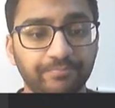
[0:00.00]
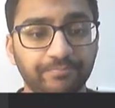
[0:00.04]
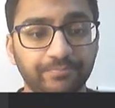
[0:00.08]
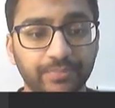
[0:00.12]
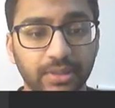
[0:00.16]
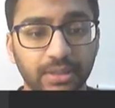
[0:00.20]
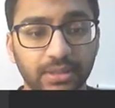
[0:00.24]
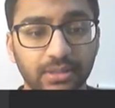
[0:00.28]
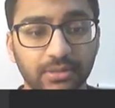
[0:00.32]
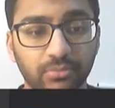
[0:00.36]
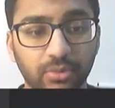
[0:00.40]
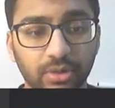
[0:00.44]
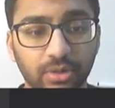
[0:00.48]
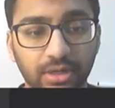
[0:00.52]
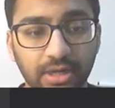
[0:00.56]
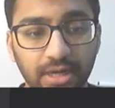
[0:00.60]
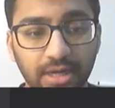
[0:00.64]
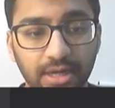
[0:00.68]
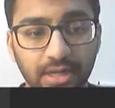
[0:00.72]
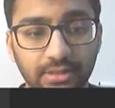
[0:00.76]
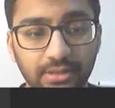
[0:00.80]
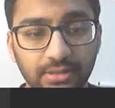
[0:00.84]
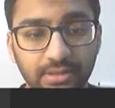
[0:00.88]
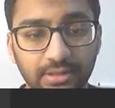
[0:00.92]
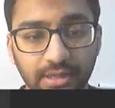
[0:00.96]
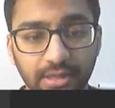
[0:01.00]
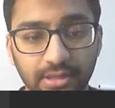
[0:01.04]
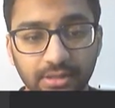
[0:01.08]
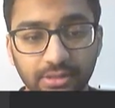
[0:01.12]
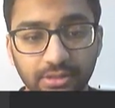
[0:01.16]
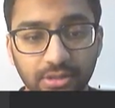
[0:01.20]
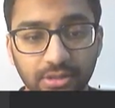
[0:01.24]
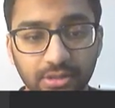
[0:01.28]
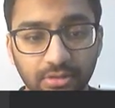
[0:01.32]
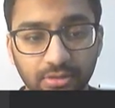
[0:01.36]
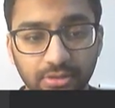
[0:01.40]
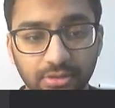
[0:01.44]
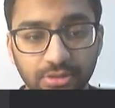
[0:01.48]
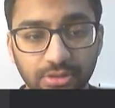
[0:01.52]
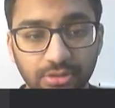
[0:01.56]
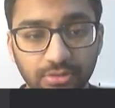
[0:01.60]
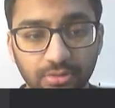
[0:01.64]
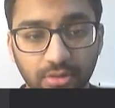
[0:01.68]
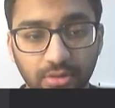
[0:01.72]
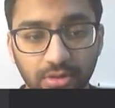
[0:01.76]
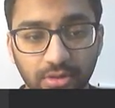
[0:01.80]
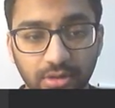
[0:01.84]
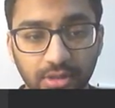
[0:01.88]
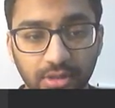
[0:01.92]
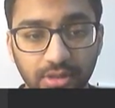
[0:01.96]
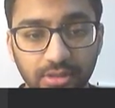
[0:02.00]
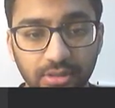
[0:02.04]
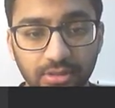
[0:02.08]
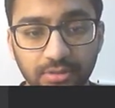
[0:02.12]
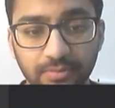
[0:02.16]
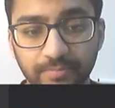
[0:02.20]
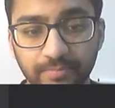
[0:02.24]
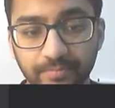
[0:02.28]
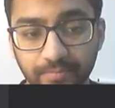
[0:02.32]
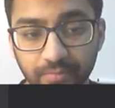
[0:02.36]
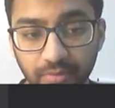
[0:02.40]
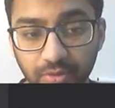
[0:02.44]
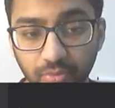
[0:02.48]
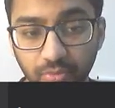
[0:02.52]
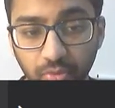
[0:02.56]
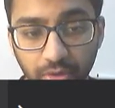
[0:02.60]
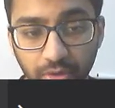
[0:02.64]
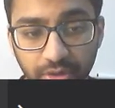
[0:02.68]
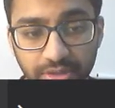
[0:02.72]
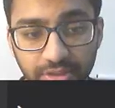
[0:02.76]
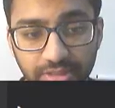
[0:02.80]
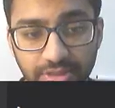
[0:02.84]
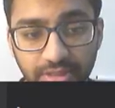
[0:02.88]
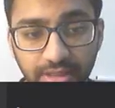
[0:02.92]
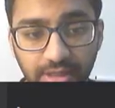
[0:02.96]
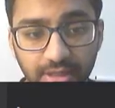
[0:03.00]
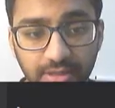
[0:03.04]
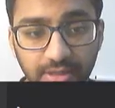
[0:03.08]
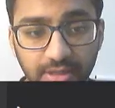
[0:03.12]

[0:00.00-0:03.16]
But uh, one guy that you could look to on the Warrior side,